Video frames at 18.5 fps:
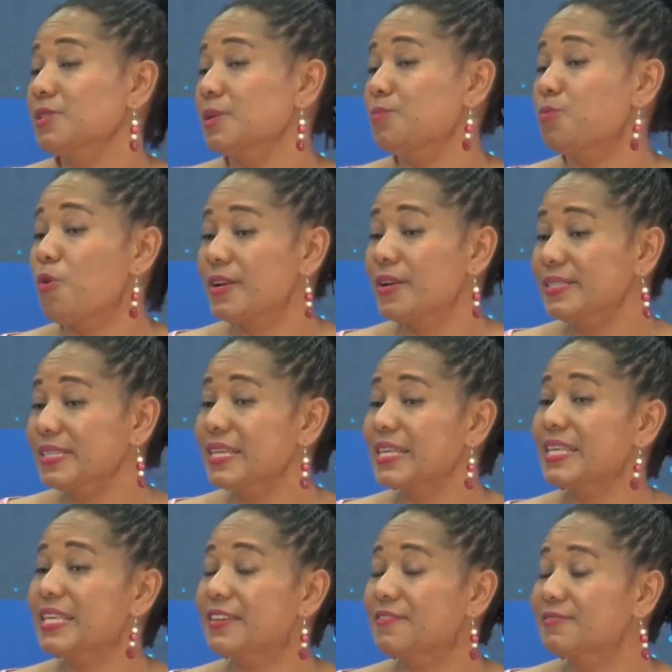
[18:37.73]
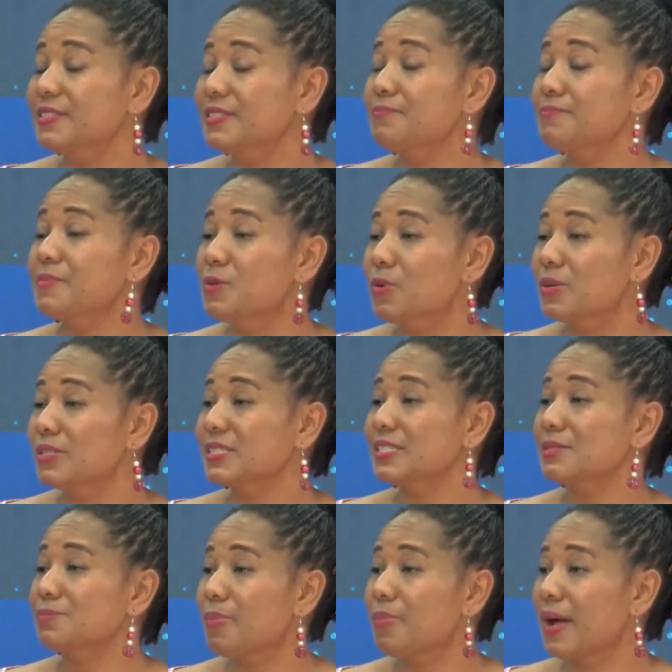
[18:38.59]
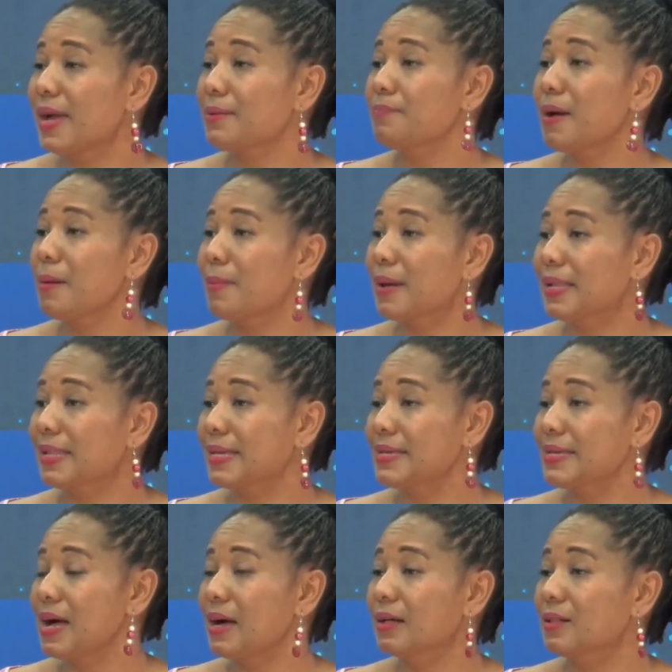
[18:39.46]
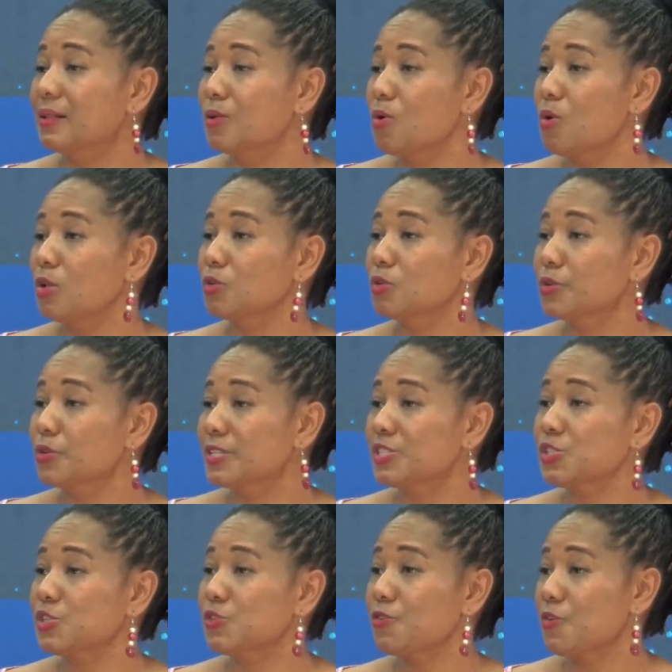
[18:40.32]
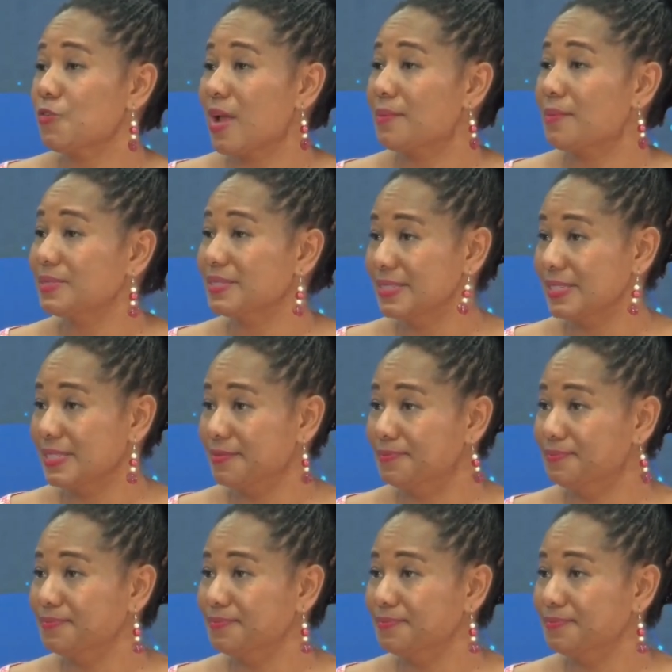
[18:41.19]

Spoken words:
poetic gift in me was inspired by my late uncle called Christopher Ramsden.